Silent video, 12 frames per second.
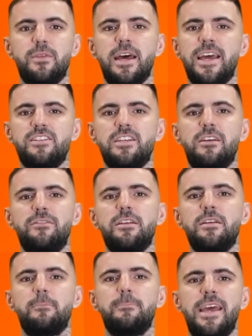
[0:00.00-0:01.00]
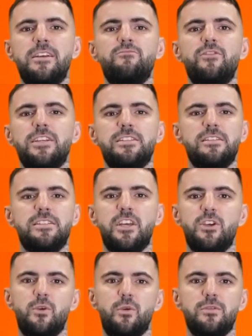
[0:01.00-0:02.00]
Let's cover the main reasons that
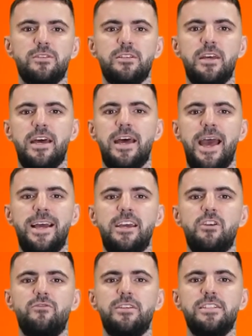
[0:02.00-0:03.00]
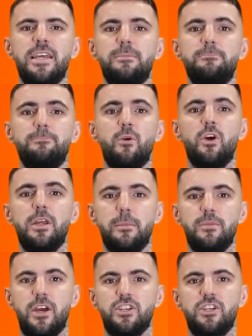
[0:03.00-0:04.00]
cause an increase in boiler
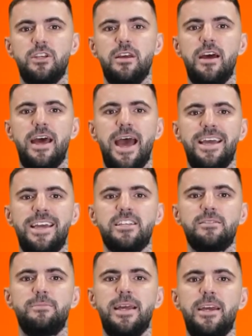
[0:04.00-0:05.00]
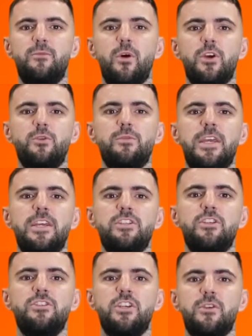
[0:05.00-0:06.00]
pressure and explain what you need
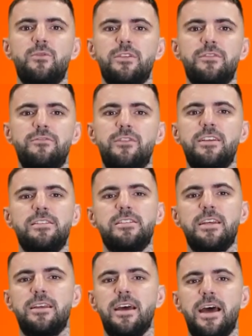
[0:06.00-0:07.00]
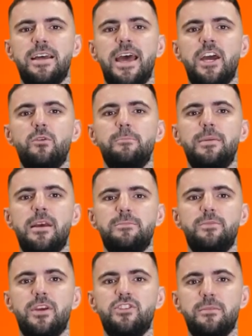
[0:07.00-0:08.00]
to do to fix it and get your blood
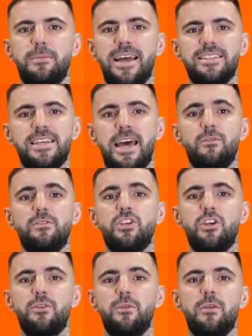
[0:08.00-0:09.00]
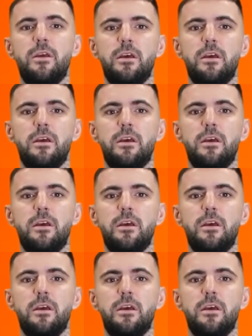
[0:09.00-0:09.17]
pressure back down too.